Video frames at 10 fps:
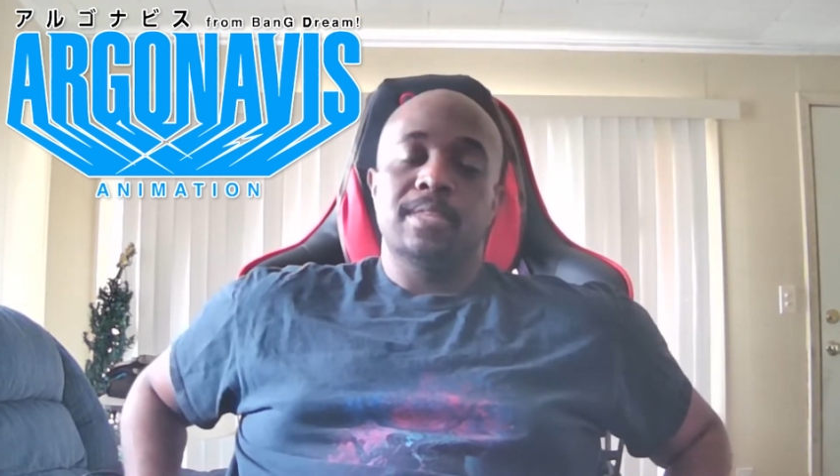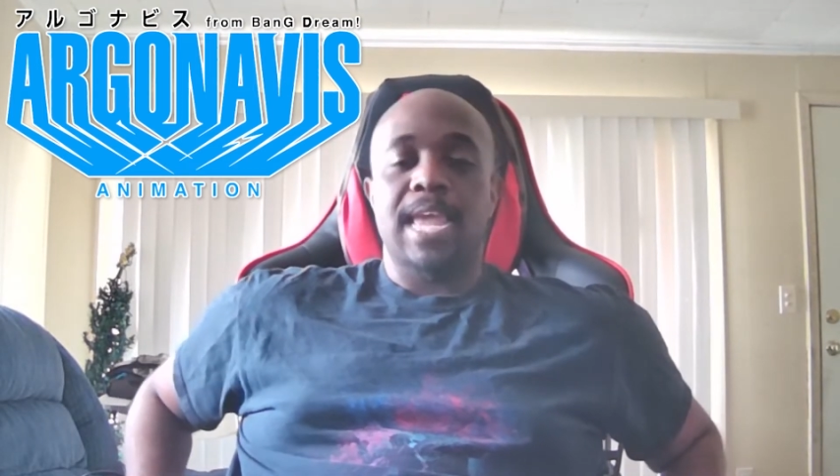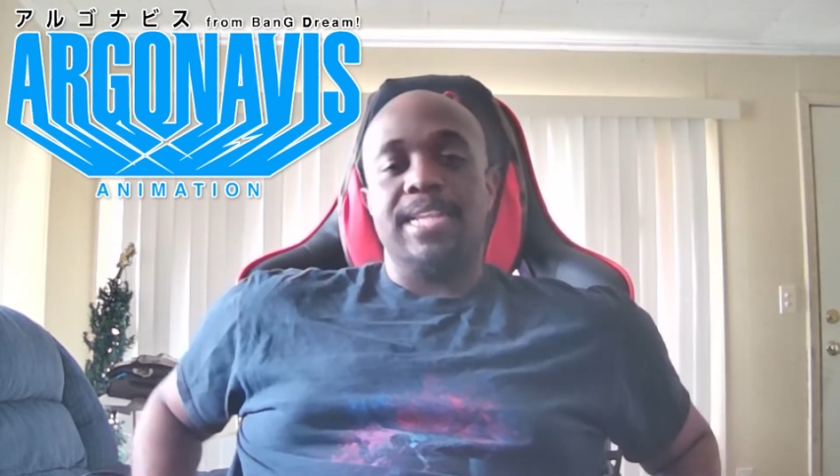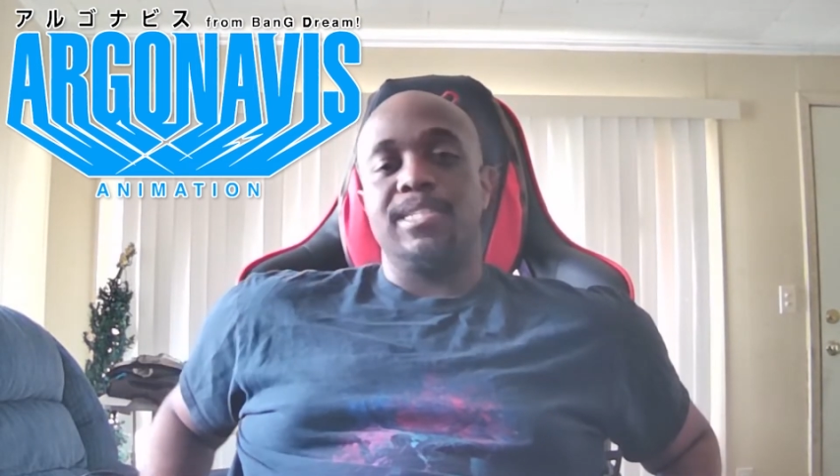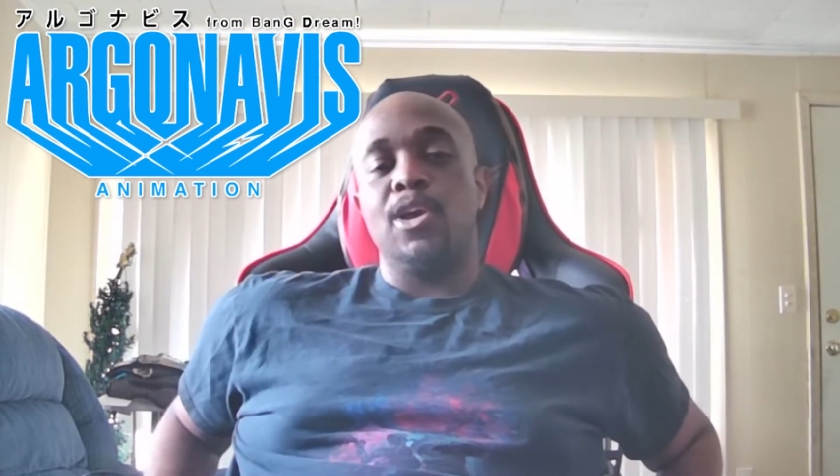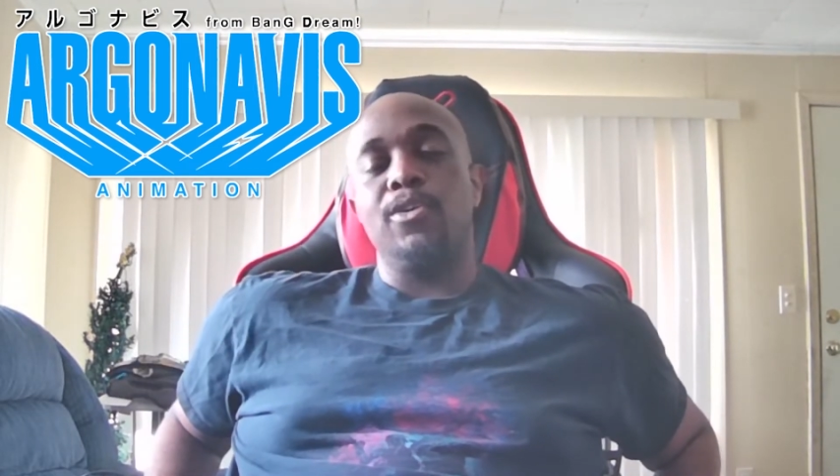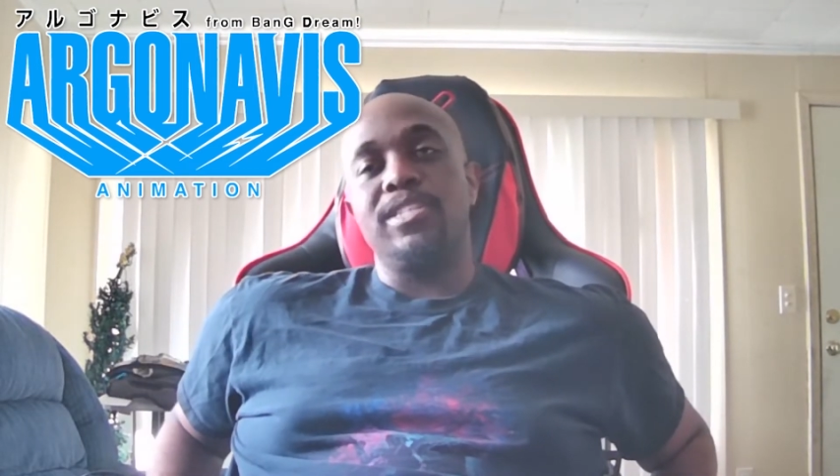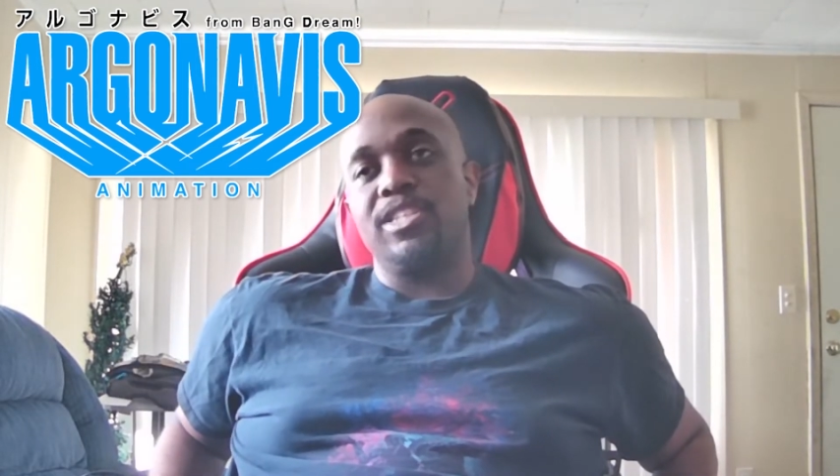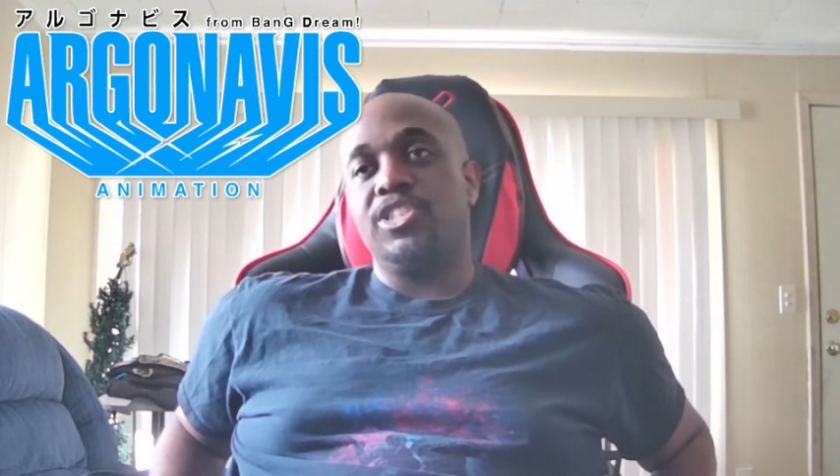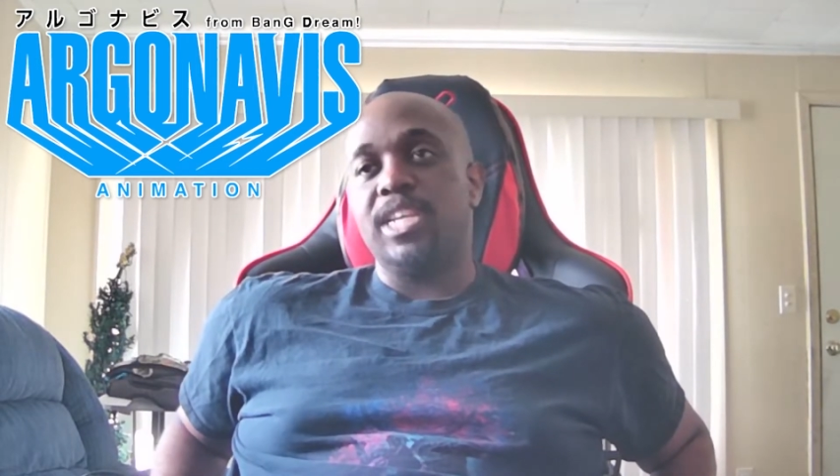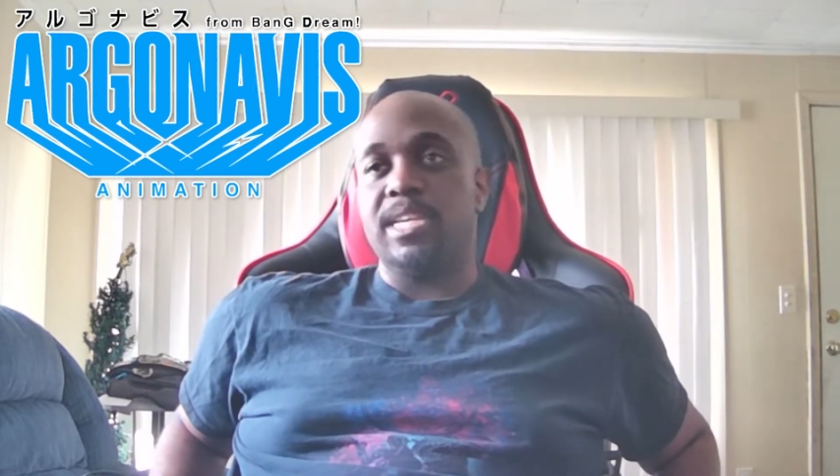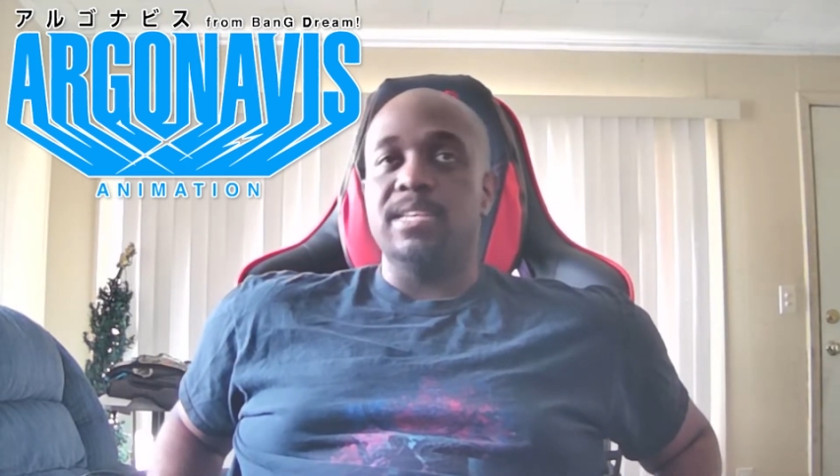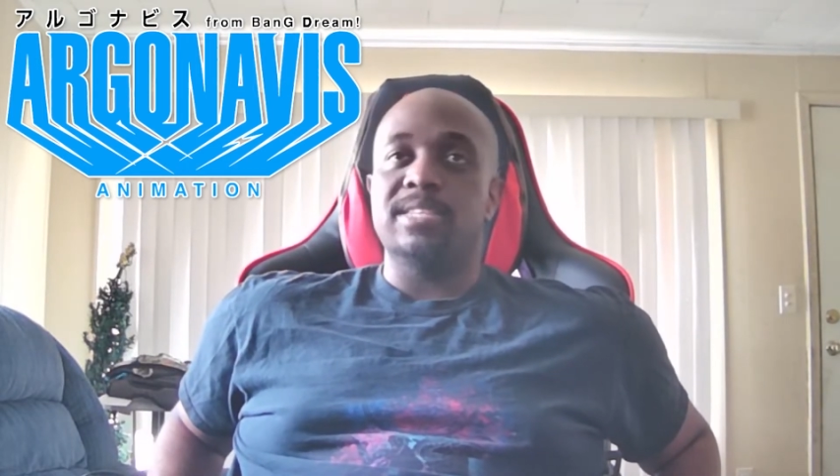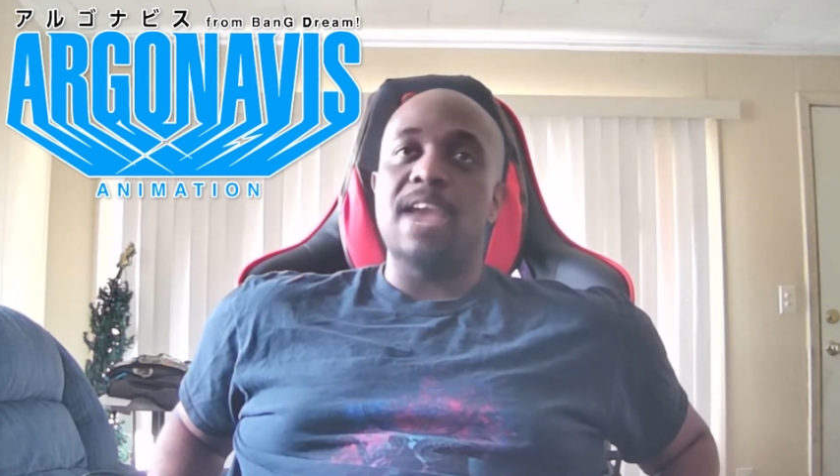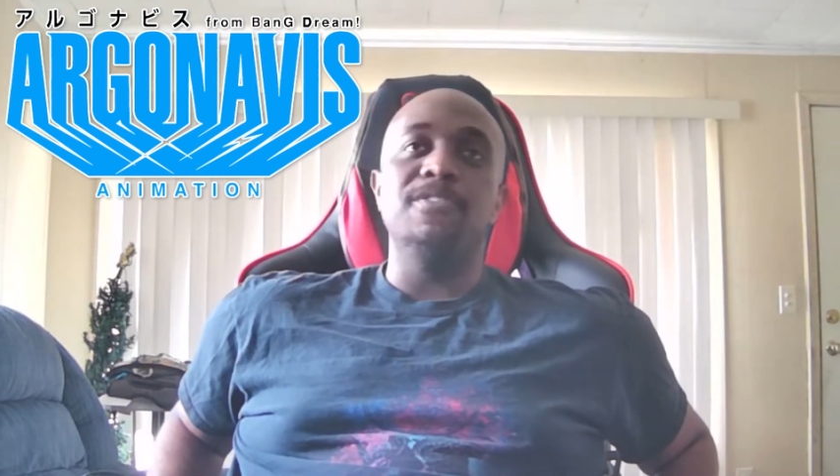that is known as a genius.